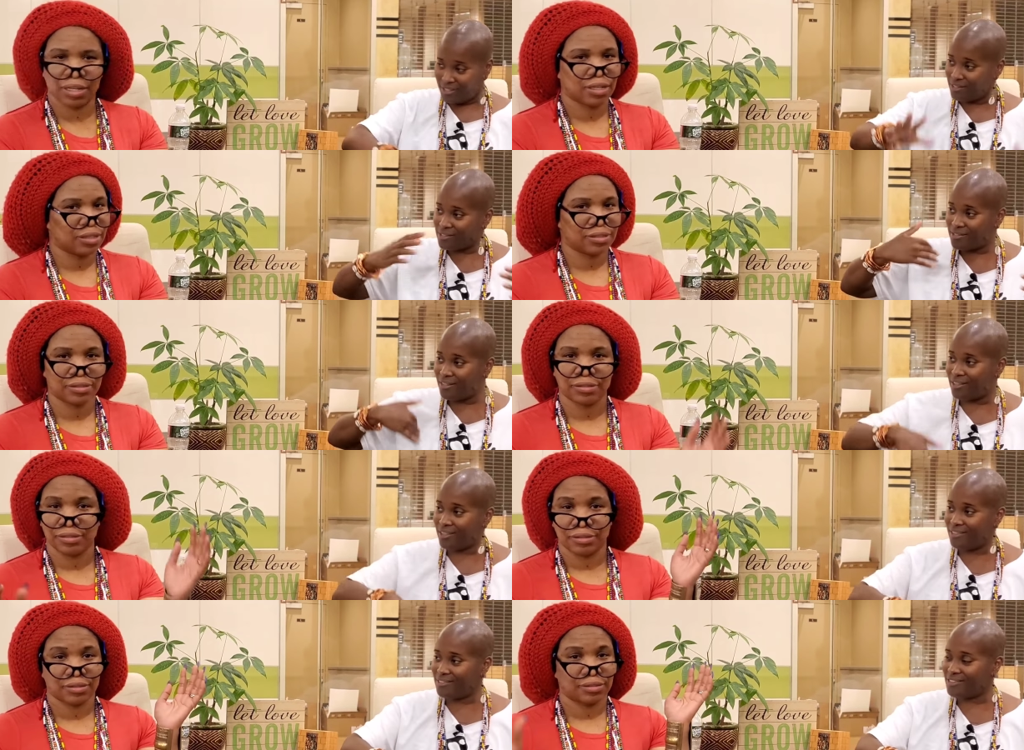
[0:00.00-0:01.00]
Speaker 1: release and
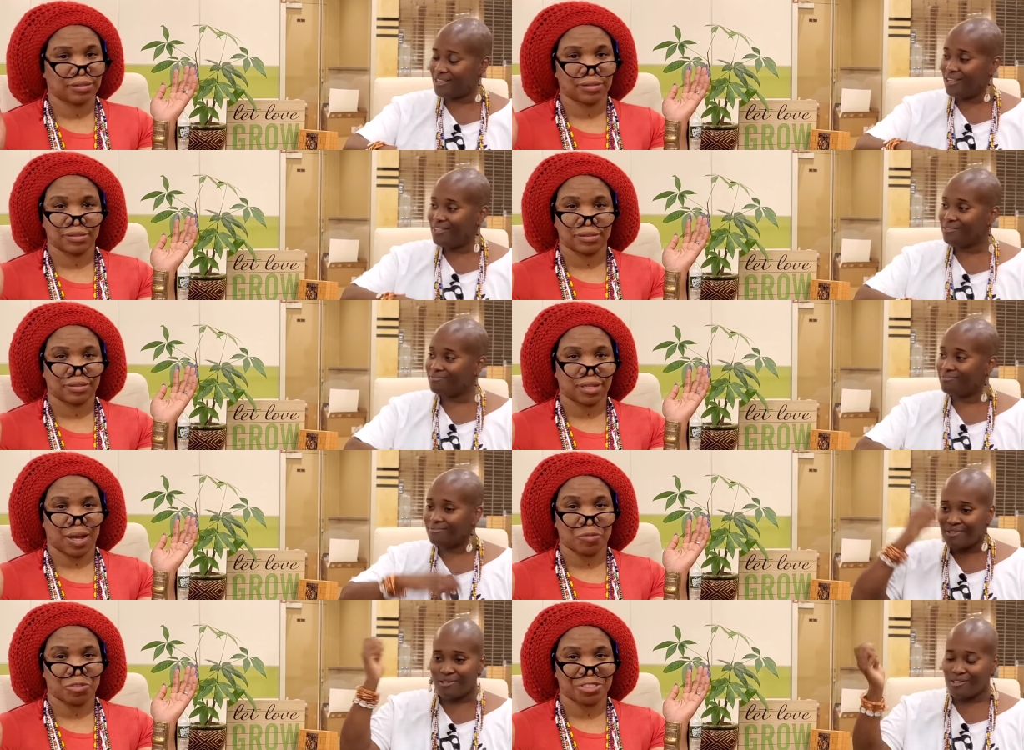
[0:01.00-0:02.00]
cleanse.
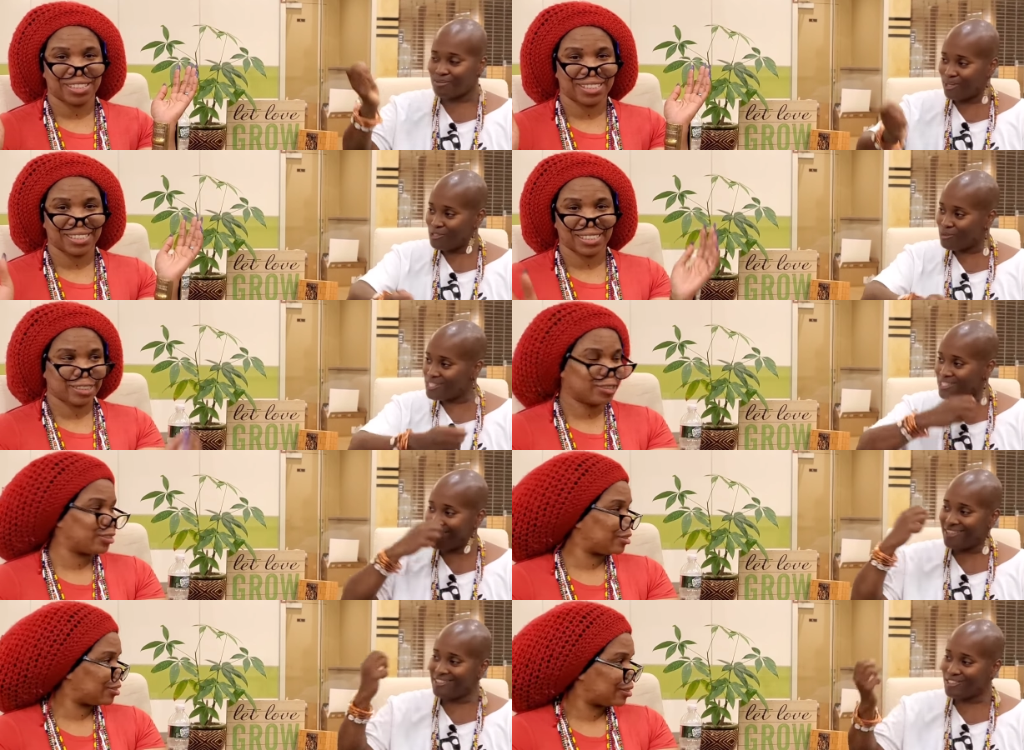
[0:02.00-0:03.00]
I'm you smudge with
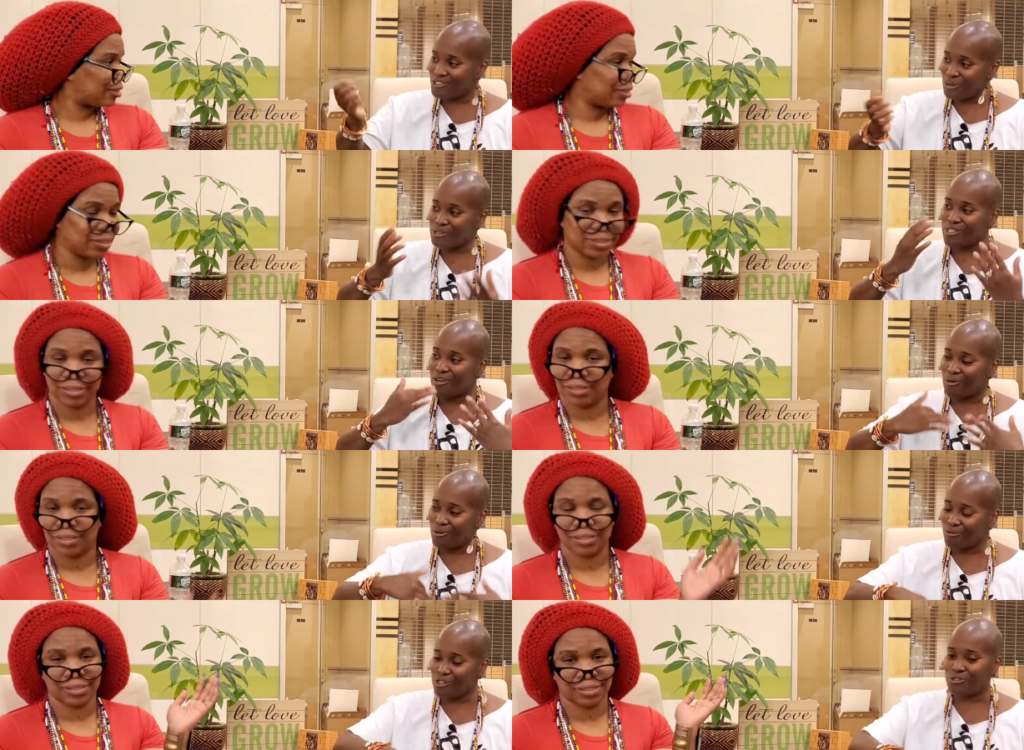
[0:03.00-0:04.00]
sage. So it's a
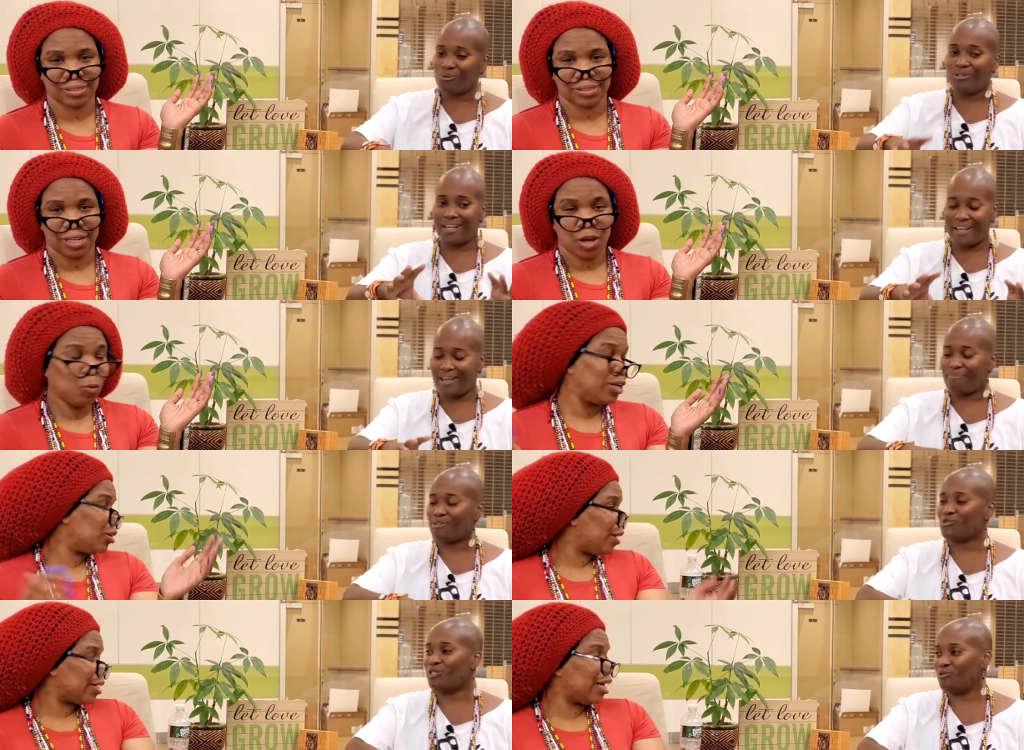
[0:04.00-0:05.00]
whole ritual that happens.
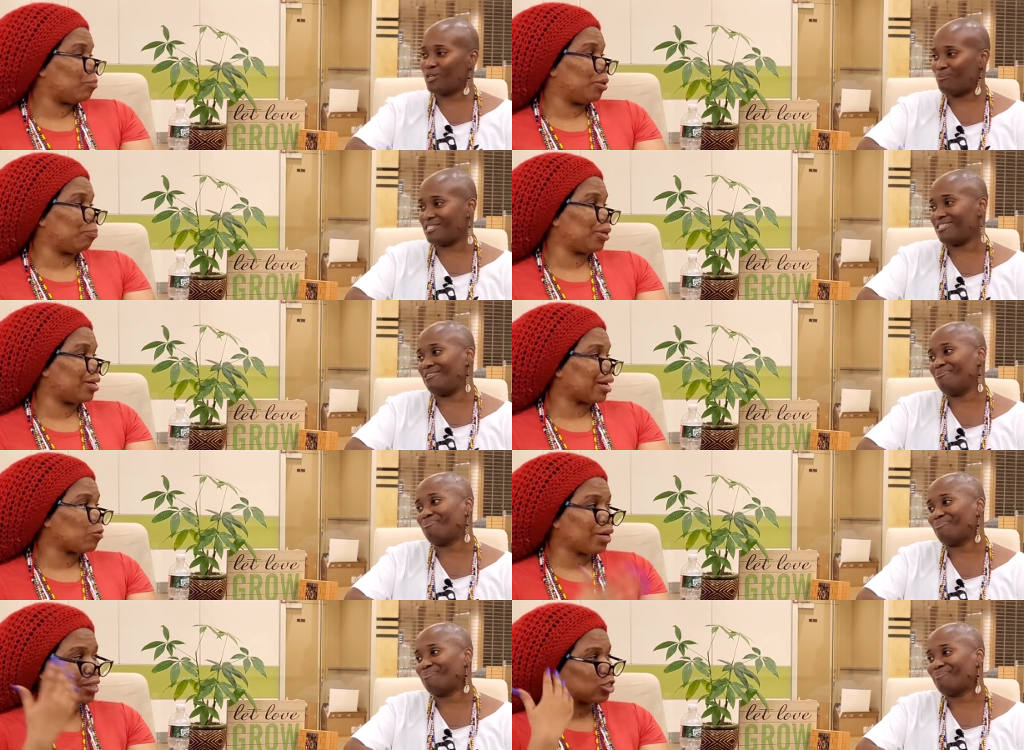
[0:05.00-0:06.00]
But you know, I came
Speaker 2: prepared.
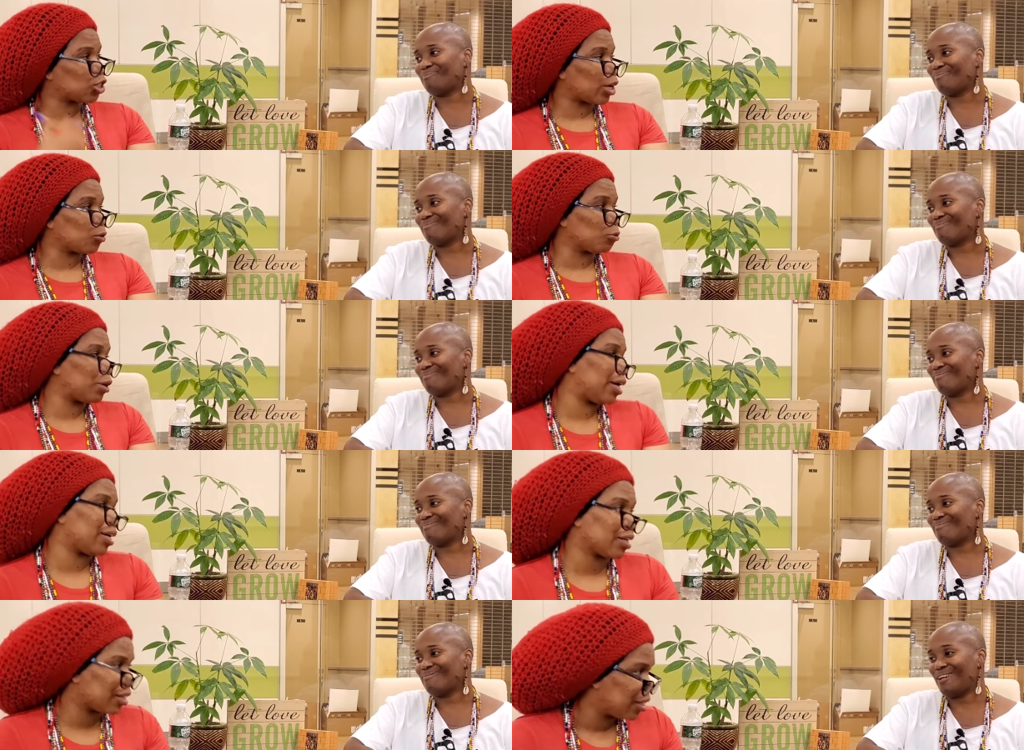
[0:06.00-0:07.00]
I went the Shango
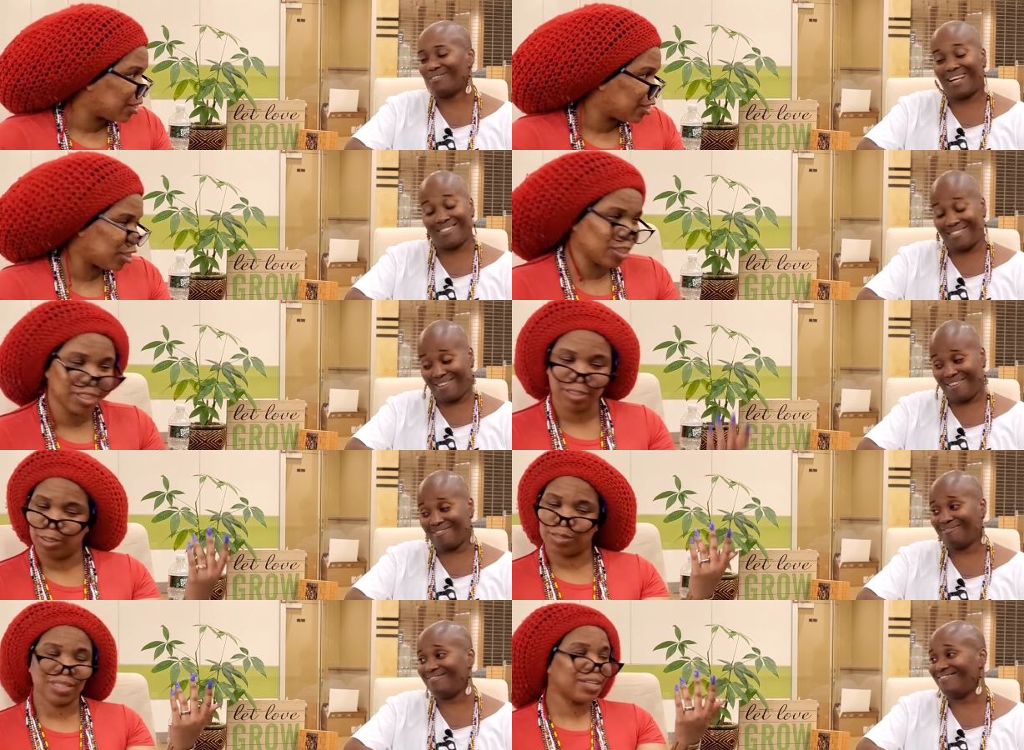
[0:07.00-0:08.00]
Red. Nope, I you, see. You,
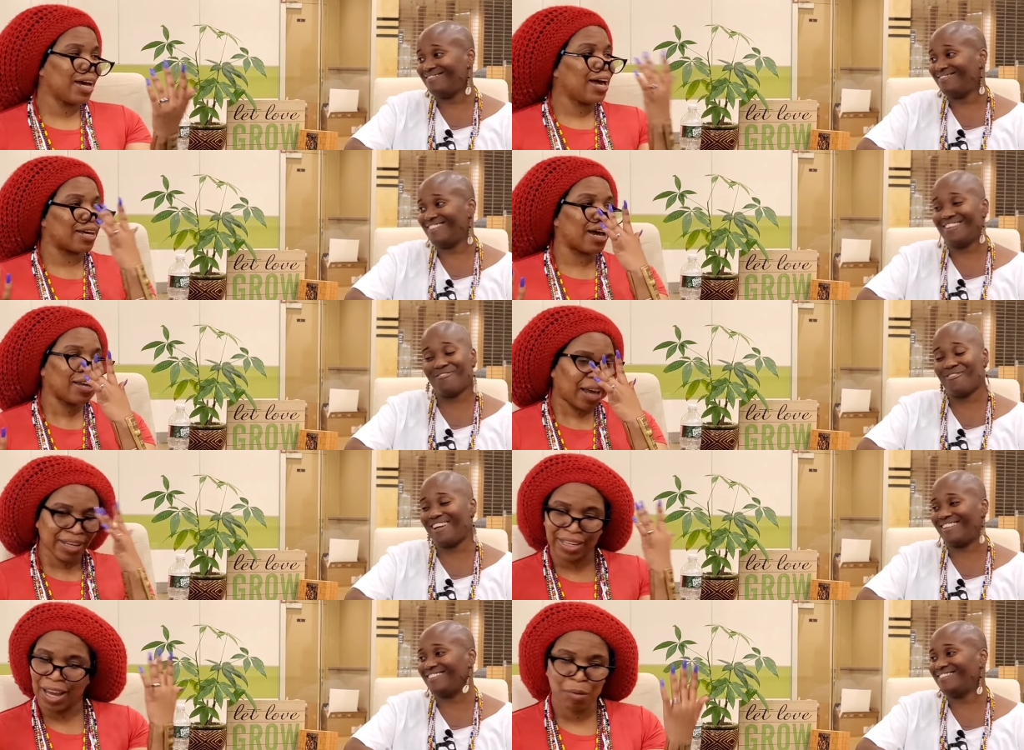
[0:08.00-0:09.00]
you see that?
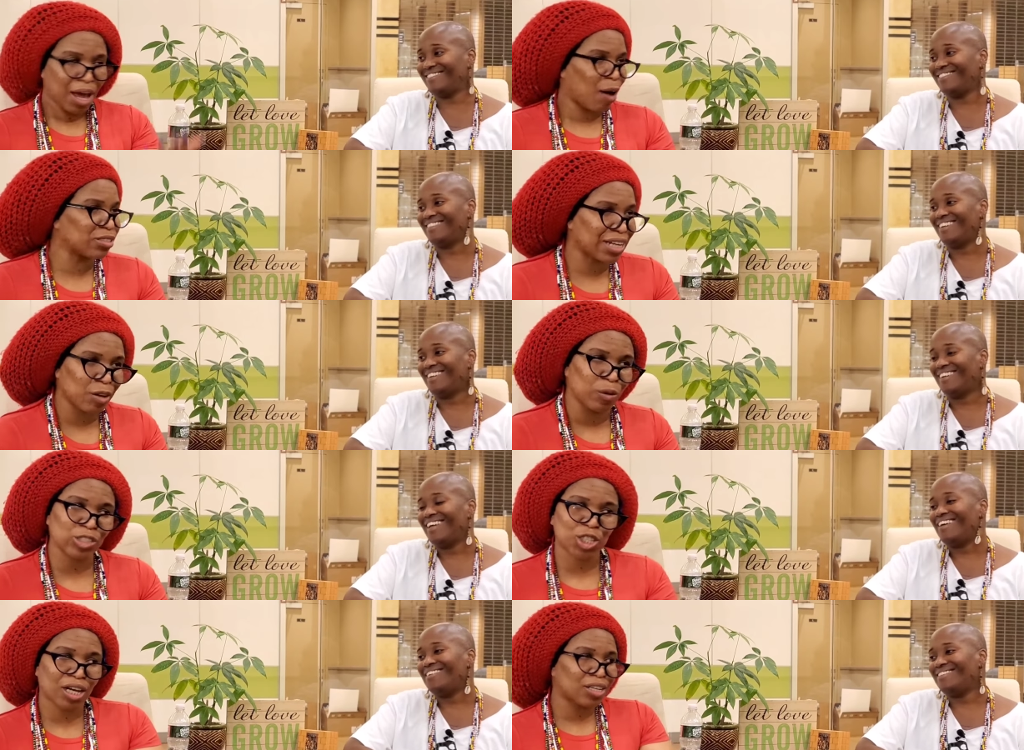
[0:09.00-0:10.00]
I, I, came. I was like,
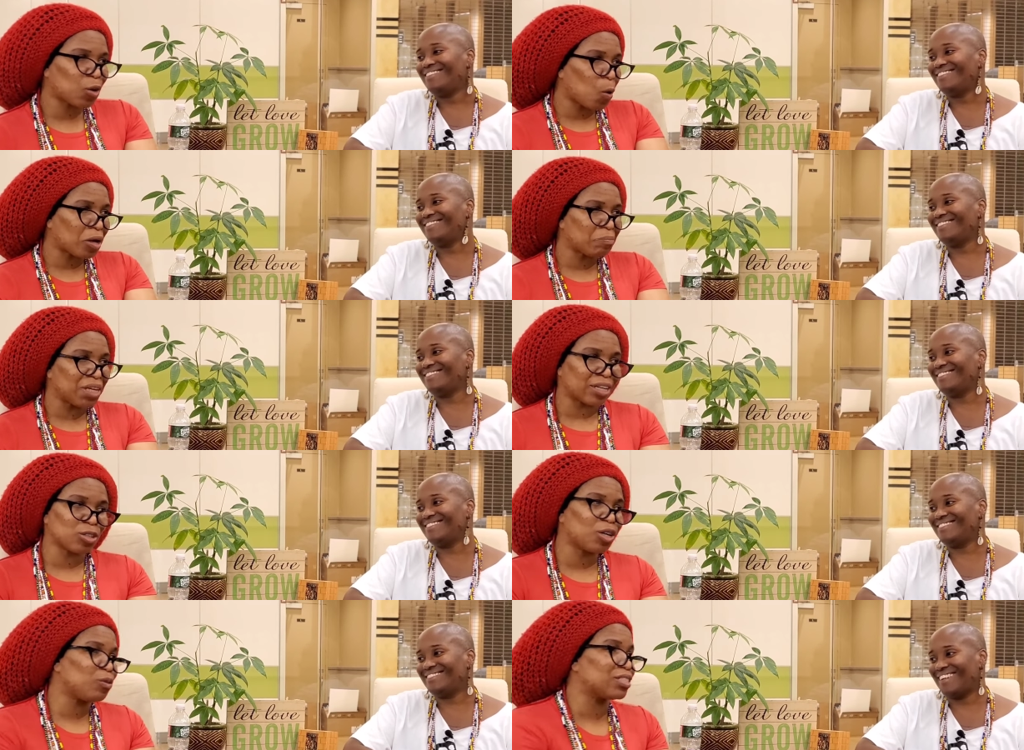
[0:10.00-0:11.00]
which color calling me? I
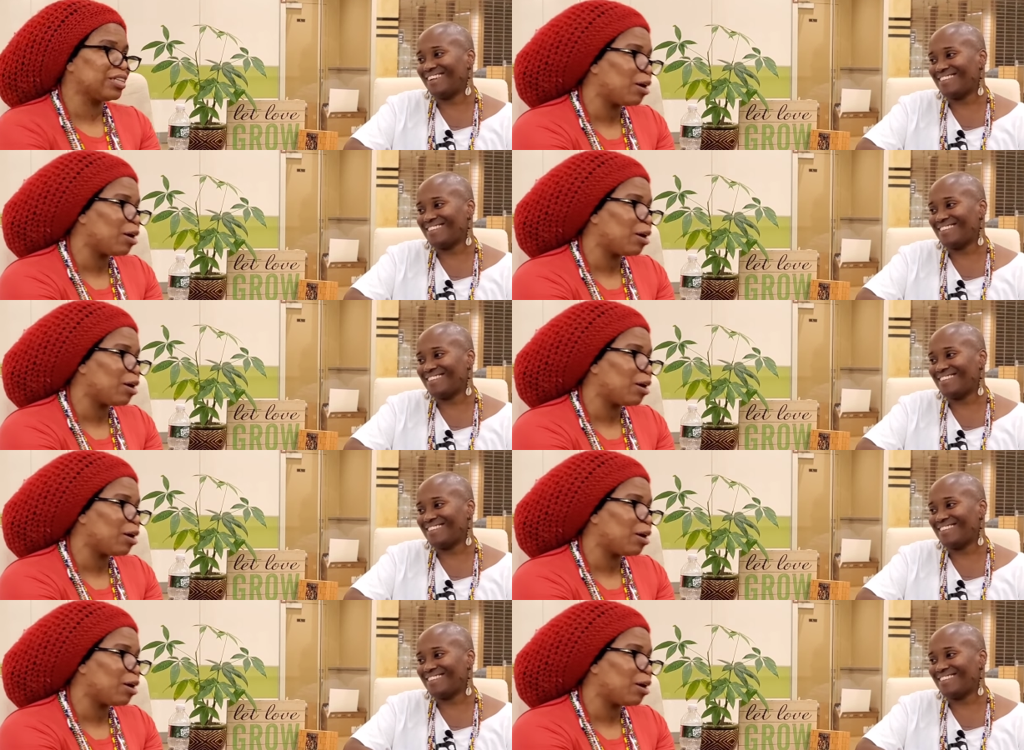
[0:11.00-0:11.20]
thought it was